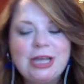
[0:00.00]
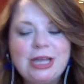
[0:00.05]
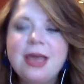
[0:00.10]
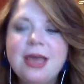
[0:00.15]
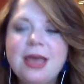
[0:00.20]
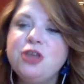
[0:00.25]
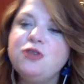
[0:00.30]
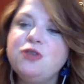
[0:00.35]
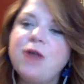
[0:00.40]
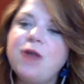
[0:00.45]

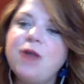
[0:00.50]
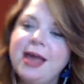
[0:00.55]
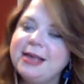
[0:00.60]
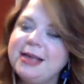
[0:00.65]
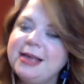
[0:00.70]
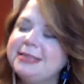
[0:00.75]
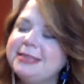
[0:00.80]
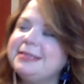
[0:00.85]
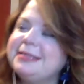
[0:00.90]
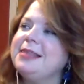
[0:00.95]
You
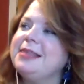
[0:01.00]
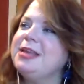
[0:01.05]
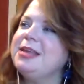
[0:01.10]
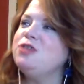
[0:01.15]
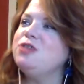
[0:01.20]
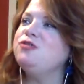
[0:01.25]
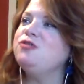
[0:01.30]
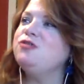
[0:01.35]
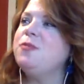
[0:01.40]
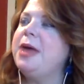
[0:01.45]
guys, thank
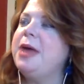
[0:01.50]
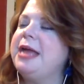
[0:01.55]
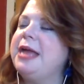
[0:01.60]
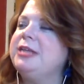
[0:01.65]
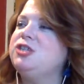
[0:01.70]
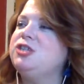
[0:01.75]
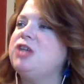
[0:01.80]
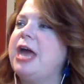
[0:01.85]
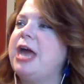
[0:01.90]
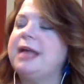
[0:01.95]
you so
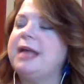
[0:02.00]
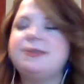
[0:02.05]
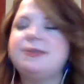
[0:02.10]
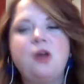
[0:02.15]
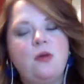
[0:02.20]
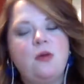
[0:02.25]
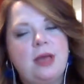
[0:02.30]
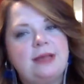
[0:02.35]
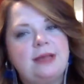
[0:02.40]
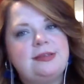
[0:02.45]
much. As
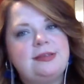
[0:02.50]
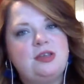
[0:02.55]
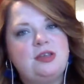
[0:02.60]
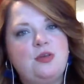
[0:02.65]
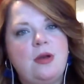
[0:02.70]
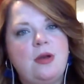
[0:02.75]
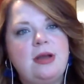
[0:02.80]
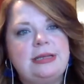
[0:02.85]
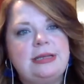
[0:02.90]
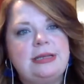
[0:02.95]
always, you
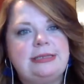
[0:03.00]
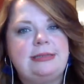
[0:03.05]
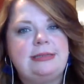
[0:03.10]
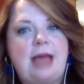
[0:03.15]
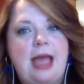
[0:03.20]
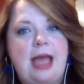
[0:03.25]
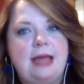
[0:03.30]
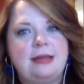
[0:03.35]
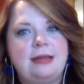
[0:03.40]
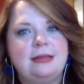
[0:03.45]
are a
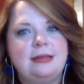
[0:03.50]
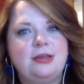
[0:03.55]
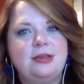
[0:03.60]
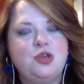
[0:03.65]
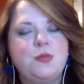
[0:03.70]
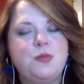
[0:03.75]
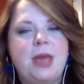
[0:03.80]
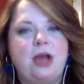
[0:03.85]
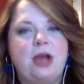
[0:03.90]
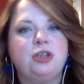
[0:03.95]
delight.
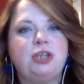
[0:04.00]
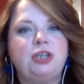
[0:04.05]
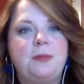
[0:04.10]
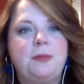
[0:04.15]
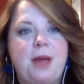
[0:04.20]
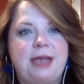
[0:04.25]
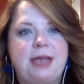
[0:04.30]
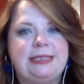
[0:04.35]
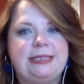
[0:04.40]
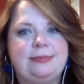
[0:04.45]
You make our job
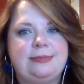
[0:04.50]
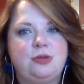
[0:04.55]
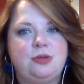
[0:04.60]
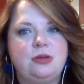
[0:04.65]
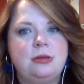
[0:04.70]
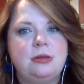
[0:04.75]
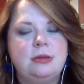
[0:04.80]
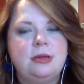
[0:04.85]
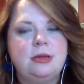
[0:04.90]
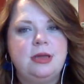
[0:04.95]
possible.